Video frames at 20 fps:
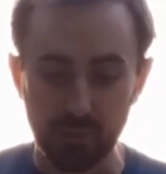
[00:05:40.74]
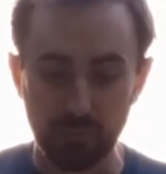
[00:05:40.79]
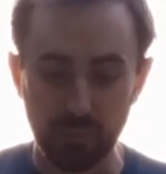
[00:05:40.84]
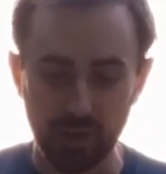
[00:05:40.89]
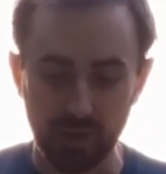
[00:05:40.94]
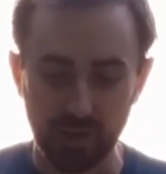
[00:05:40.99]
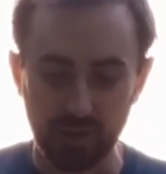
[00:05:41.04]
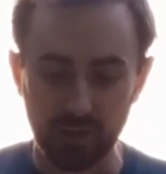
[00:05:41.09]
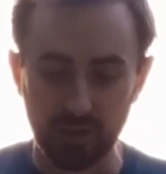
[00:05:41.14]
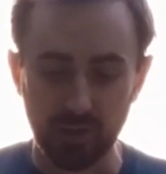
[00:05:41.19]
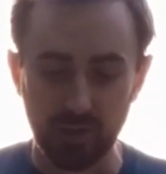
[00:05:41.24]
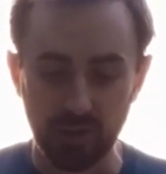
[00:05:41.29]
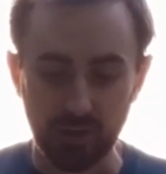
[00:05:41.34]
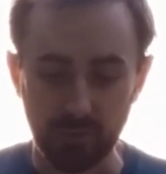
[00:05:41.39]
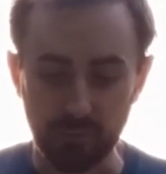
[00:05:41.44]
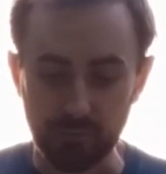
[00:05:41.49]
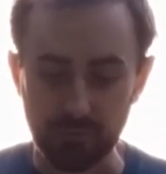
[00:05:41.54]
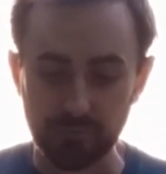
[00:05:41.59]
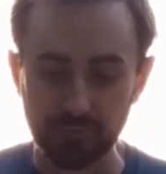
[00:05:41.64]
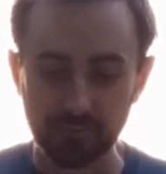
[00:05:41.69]
but
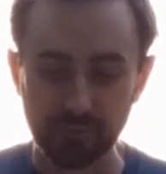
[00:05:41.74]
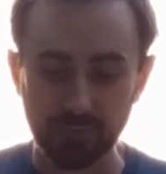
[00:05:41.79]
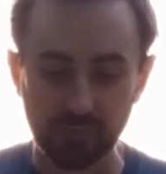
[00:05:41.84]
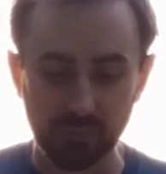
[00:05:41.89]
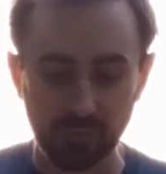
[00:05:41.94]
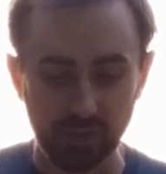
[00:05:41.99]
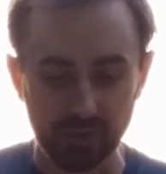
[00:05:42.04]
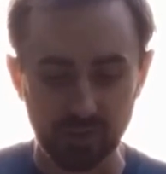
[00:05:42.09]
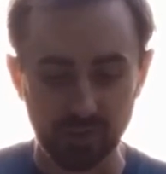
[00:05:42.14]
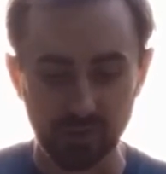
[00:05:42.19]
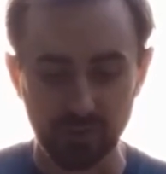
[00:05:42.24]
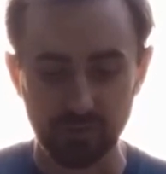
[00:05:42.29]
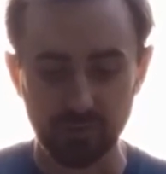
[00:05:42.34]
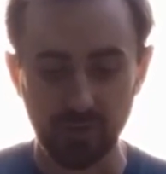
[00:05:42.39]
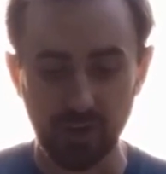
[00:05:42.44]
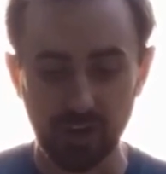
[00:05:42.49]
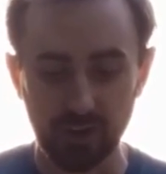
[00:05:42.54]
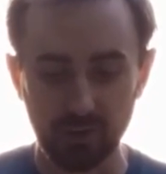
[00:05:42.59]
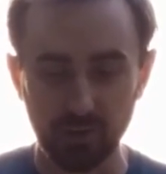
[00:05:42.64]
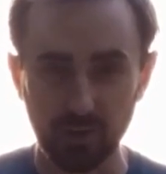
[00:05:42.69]
the
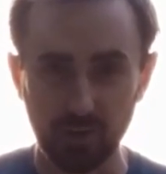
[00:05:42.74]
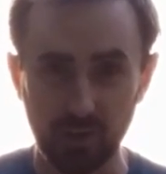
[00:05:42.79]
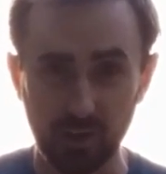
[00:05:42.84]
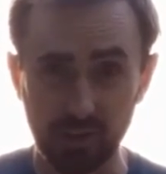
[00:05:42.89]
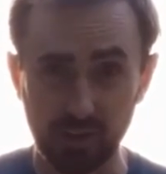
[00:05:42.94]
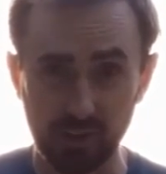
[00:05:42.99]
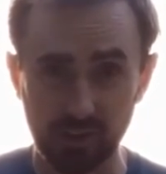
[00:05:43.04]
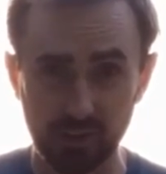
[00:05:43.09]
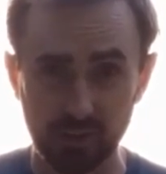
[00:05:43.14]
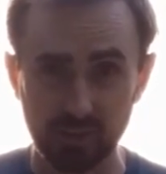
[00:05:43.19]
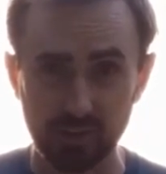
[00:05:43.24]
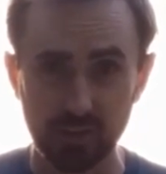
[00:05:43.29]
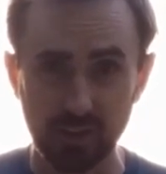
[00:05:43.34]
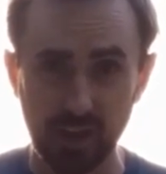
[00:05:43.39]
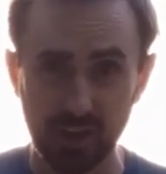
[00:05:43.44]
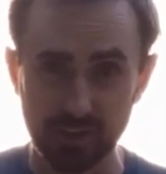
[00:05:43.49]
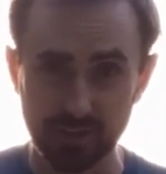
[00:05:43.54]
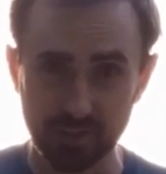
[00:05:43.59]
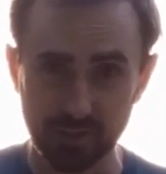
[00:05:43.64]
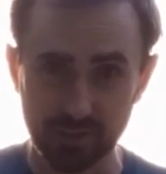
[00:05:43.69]
file on it
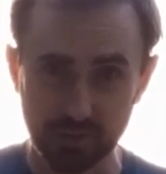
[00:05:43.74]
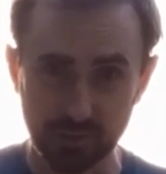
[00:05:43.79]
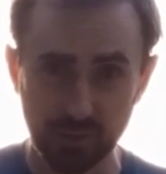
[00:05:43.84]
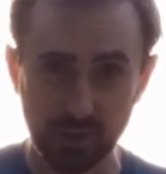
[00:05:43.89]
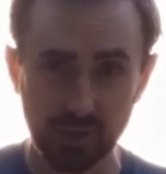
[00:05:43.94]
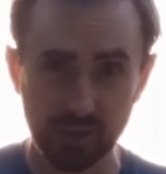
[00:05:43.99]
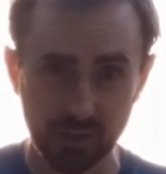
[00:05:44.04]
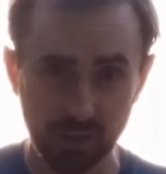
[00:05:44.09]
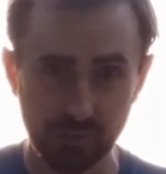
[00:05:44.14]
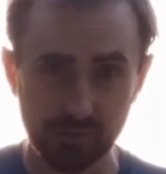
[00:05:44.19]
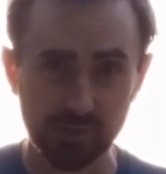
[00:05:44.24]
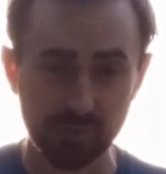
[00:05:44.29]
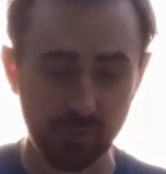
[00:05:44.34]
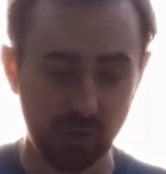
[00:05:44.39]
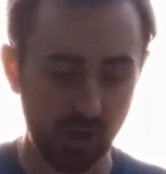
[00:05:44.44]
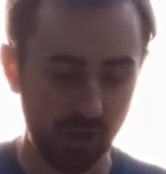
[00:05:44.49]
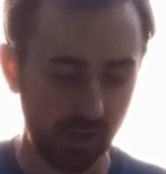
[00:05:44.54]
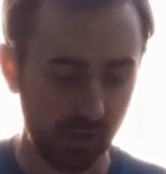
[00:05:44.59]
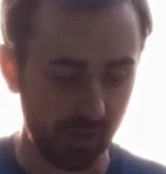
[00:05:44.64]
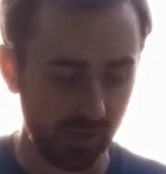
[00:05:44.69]
has a square enough
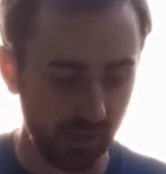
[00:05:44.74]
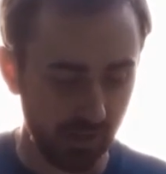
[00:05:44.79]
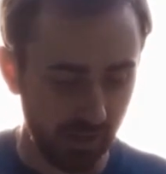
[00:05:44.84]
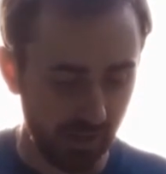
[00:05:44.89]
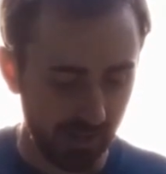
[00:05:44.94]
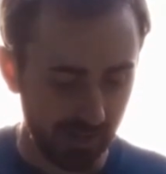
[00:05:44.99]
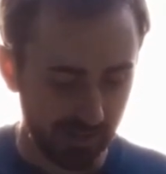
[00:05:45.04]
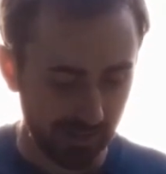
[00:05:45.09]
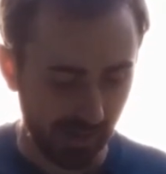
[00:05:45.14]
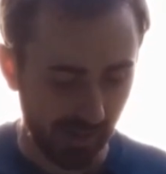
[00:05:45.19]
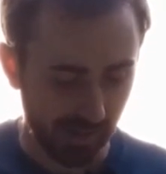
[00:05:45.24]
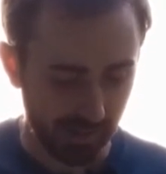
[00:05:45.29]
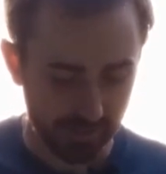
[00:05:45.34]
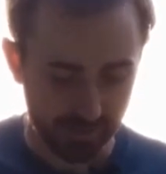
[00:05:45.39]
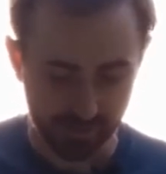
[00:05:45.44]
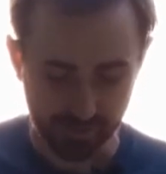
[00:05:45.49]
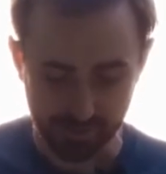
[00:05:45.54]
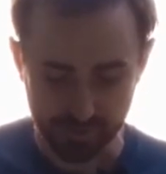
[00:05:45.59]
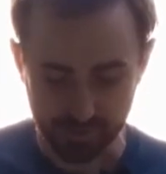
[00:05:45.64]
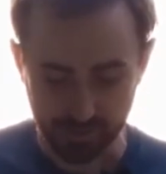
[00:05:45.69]
spine to
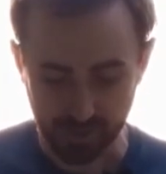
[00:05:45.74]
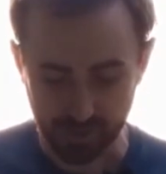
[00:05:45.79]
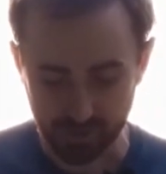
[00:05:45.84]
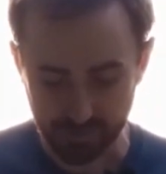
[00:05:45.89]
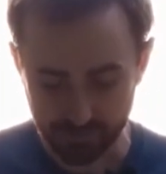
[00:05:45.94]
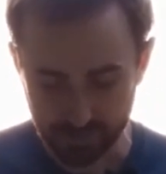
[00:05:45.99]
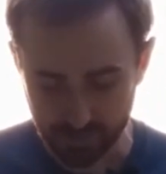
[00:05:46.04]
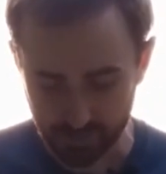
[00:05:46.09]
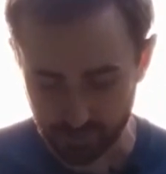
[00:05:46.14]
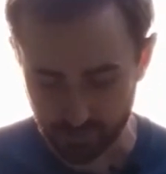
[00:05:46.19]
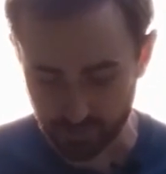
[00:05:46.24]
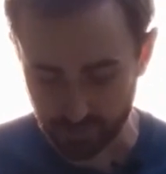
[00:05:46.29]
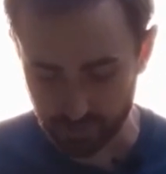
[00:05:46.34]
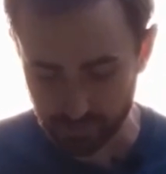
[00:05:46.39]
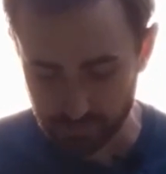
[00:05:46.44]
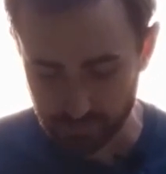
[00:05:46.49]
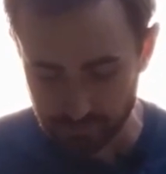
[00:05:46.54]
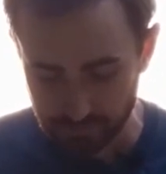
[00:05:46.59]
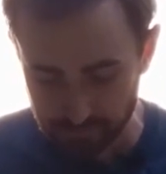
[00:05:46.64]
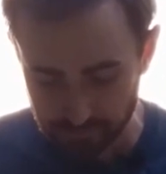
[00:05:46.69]
actually strike a ferro
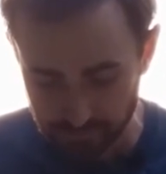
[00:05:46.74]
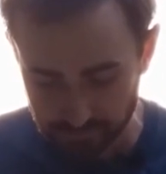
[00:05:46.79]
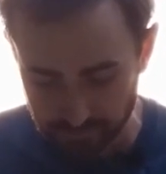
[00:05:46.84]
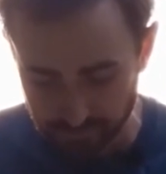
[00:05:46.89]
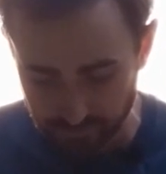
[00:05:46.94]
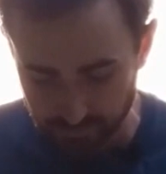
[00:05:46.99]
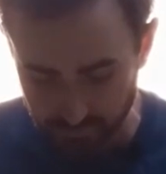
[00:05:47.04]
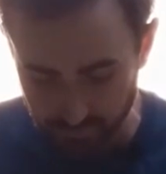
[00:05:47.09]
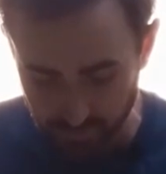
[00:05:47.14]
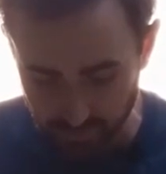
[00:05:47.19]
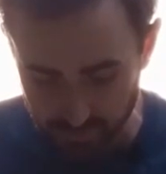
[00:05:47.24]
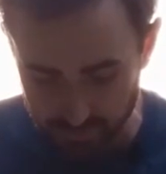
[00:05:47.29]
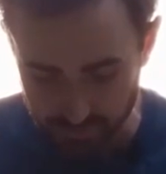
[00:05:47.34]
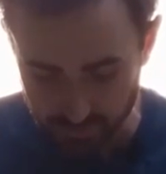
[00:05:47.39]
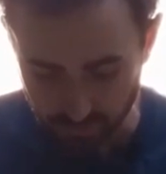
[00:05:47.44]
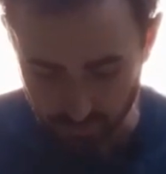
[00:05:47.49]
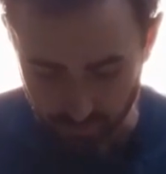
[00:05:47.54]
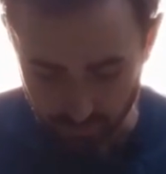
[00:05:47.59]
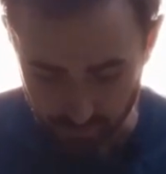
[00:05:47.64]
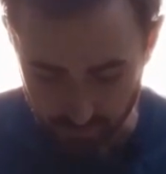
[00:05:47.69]
rod.
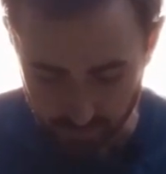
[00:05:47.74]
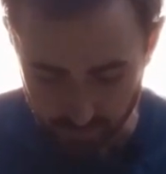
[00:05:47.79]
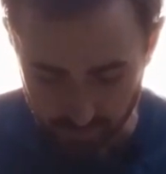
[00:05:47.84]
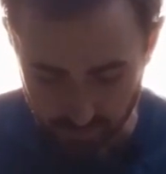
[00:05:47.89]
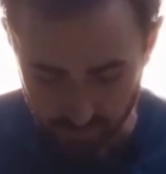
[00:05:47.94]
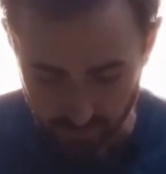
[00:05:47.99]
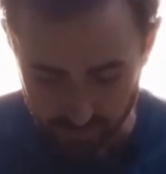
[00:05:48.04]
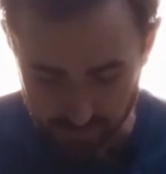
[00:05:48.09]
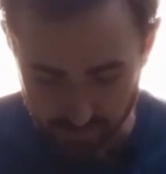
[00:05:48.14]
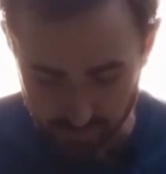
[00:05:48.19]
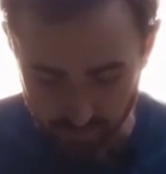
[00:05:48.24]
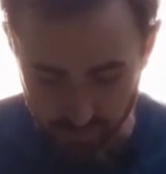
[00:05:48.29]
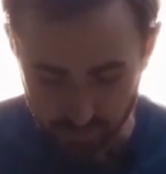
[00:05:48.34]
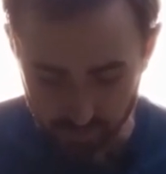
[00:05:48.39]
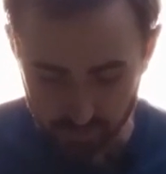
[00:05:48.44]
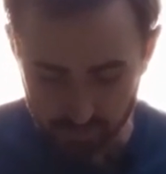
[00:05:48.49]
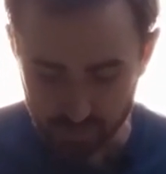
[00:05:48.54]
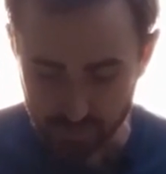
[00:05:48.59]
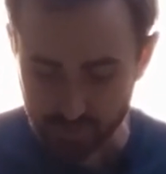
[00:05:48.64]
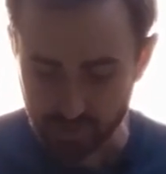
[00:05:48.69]
So you can also
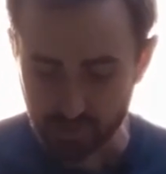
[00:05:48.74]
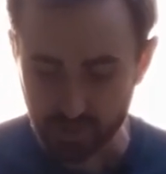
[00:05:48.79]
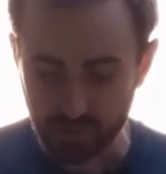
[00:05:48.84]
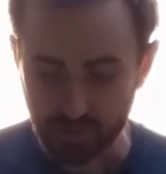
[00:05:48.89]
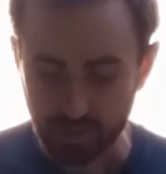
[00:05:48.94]
use